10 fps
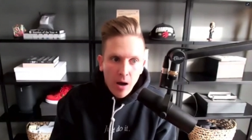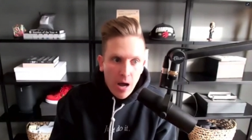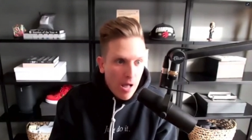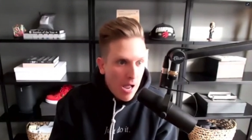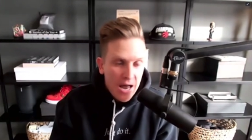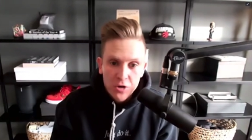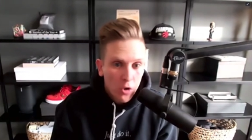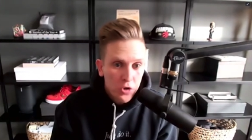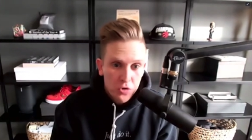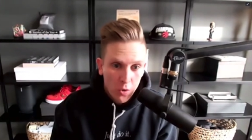I had
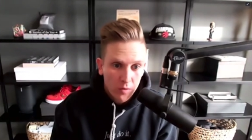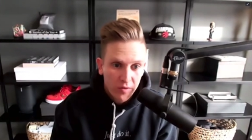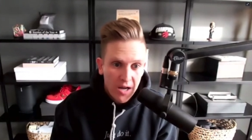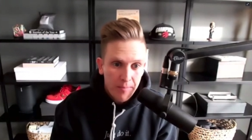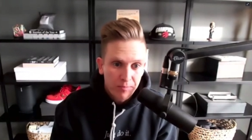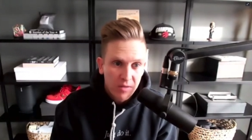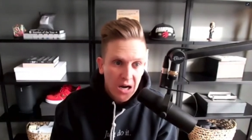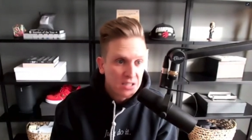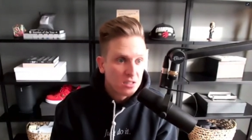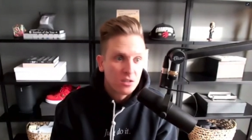no control over that.
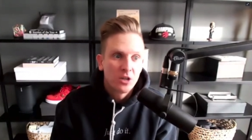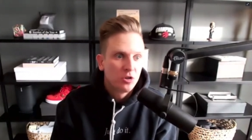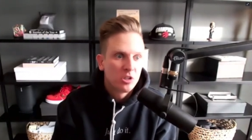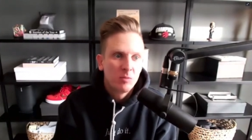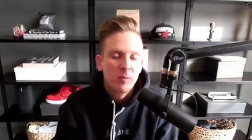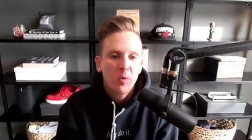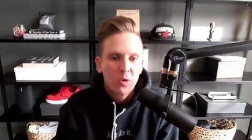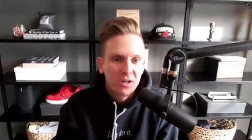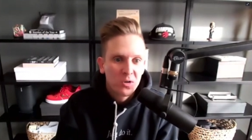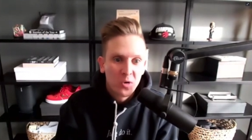I did not choose to be
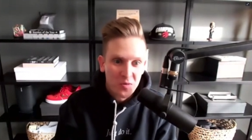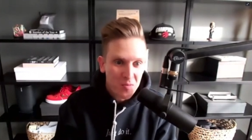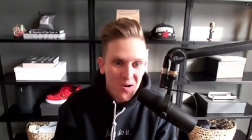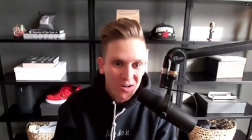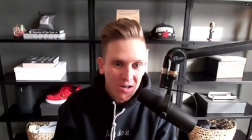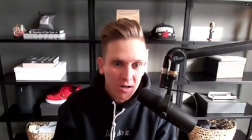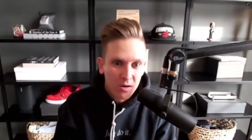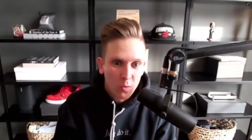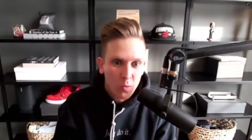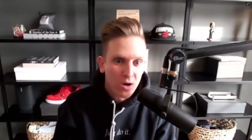born in North
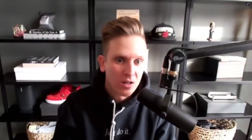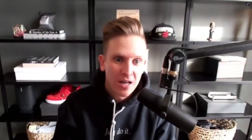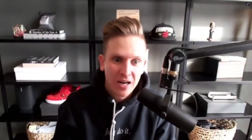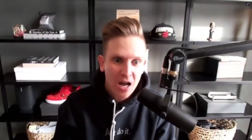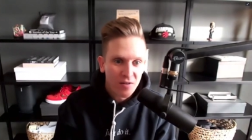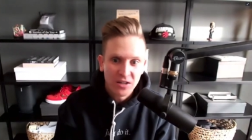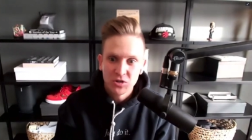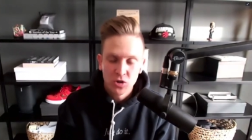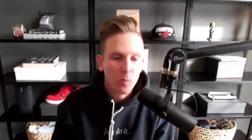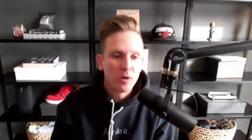America, where like I've had
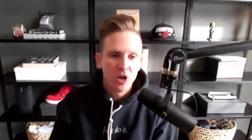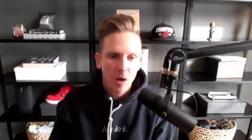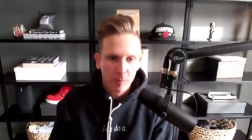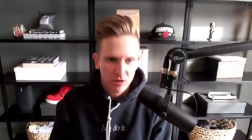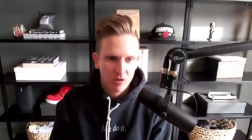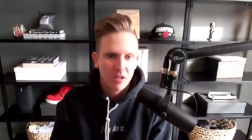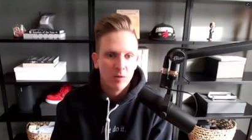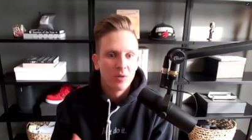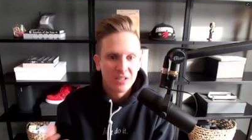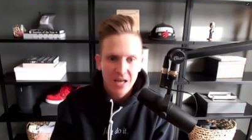so much opportunity
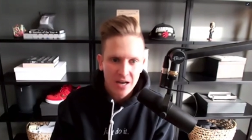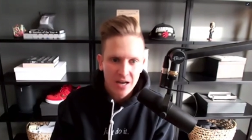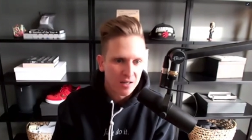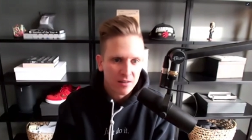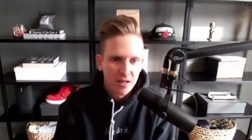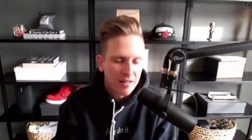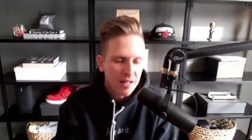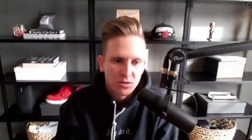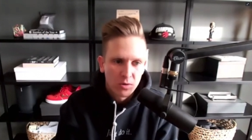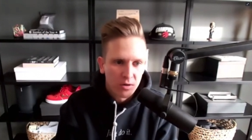with tech and, and
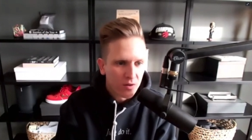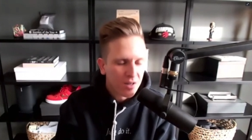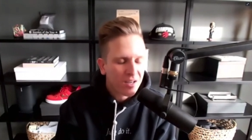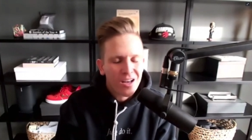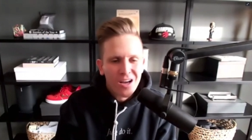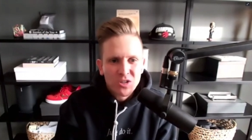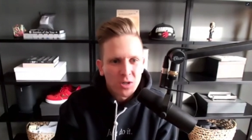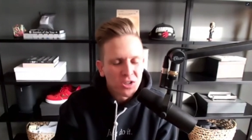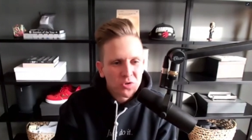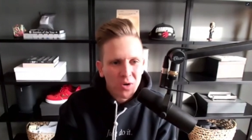that sort of thing.
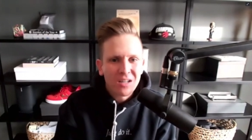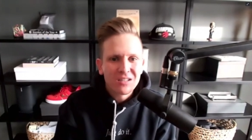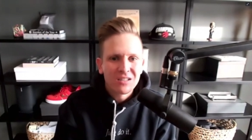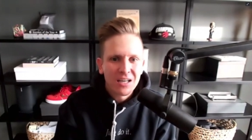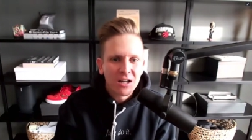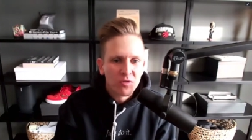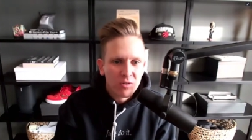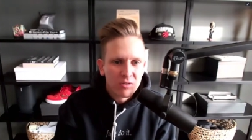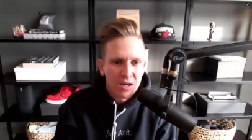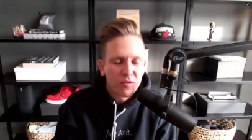So I just try not to take
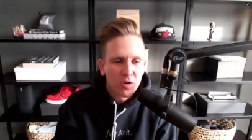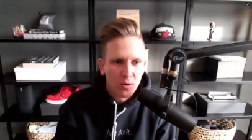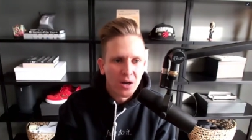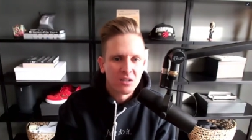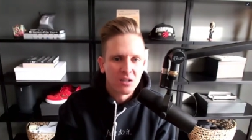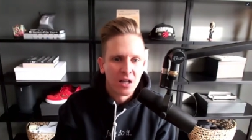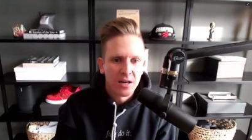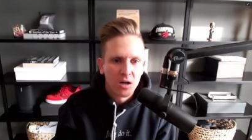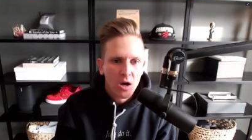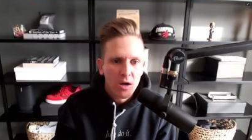it, take for granted
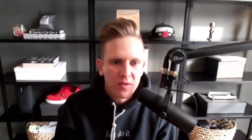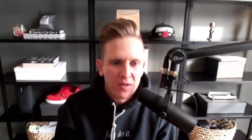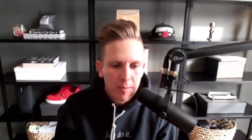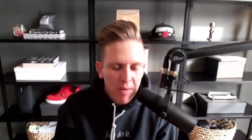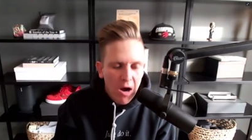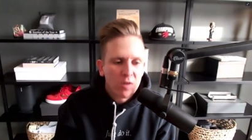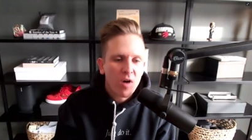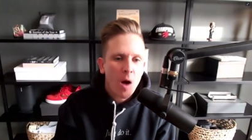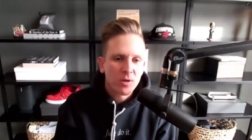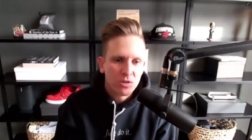like the amount of
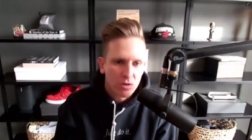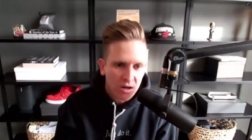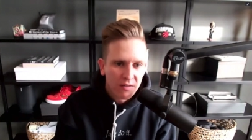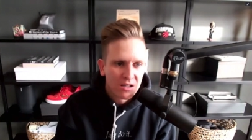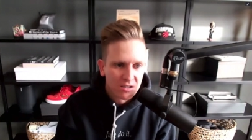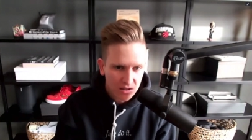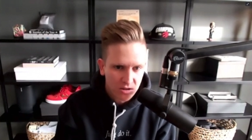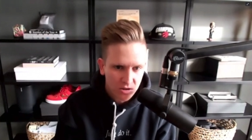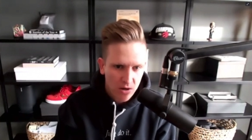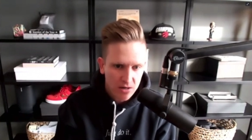opportunity that
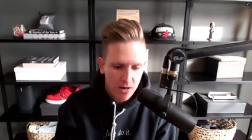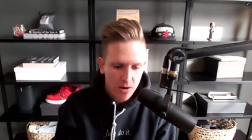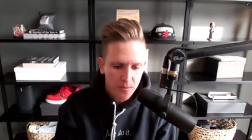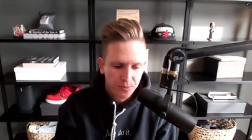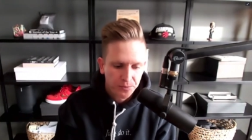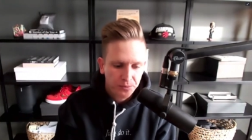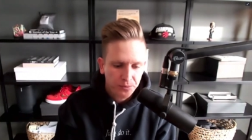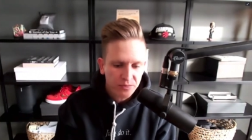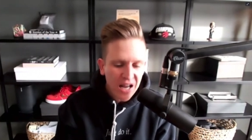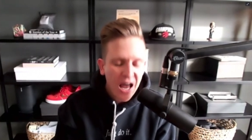exists right now,
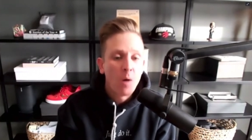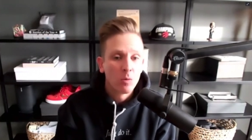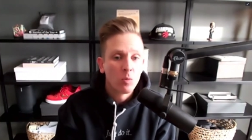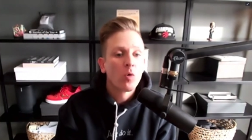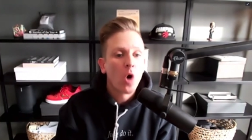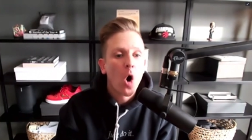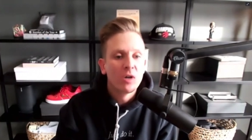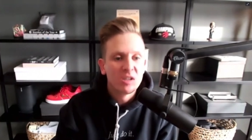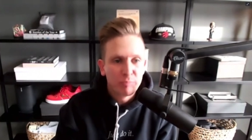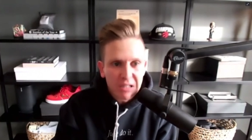how it won't
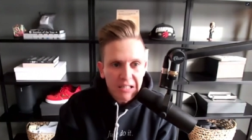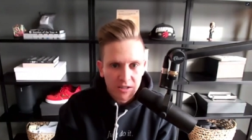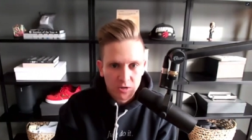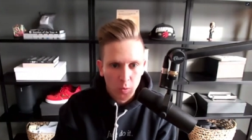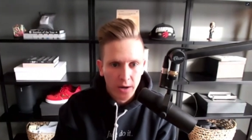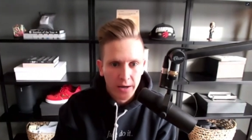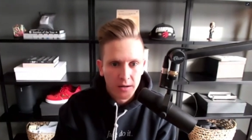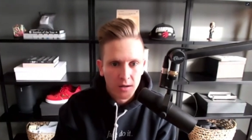always be this way,